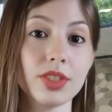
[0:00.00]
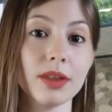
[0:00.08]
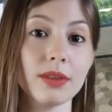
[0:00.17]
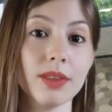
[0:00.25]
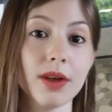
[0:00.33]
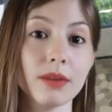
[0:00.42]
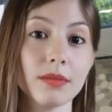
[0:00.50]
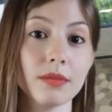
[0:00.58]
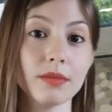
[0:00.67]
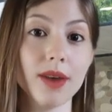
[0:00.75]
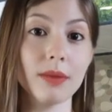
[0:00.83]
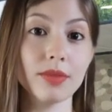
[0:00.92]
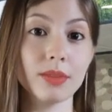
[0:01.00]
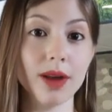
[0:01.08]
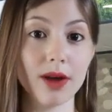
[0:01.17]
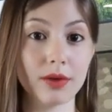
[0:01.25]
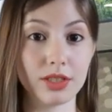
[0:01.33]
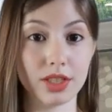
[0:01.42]
in Chandler have the
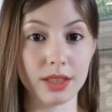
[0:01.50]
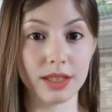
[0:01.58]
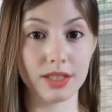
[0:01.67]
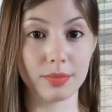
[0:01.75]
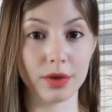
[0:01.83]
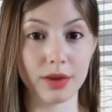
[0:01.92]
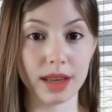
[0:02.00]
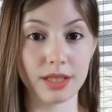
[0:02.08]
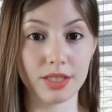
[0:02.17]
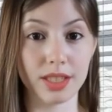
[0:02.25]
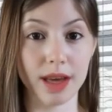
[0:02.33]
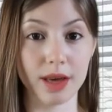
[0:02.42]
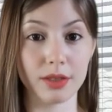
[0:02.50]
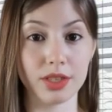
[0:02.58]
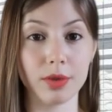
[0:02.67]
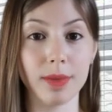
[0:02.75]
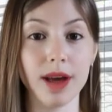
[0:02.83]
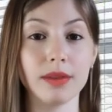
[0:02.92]
knowledge and experience to
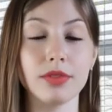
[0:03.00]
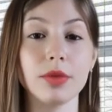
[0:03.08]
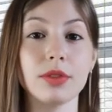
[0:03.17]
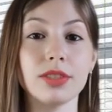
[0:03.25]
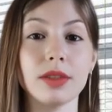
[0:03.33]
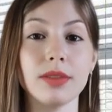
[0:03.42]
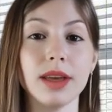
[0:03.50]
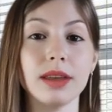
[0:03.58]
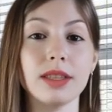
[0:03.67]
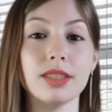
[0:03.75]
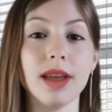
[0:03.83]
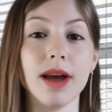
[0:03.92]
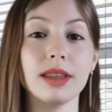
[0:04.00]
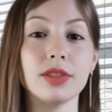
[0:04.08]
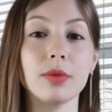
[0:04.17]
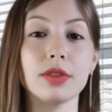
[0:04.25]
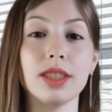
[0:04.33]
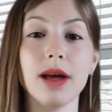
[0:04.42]
handle bathrooms of any
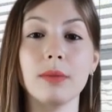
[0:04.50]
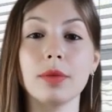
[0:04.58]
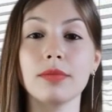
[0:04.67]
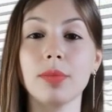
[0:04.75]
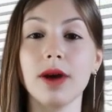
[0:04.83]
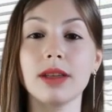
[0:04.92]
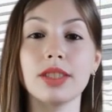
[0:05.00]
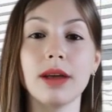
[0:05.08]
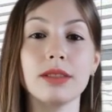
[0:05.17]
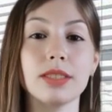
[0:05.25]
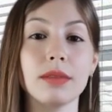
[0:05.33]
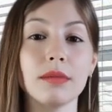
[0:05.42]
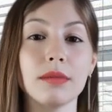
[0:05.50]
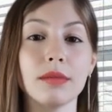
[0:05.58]
size or type of project.